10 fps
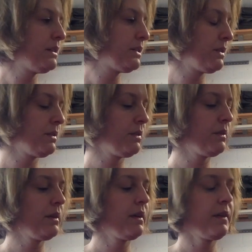
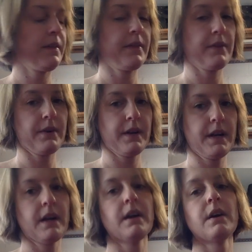2,
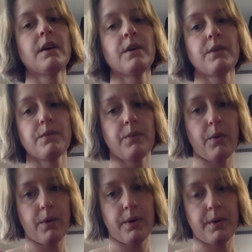3,
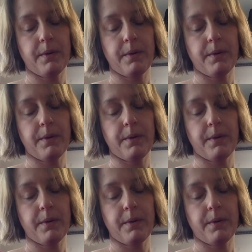4,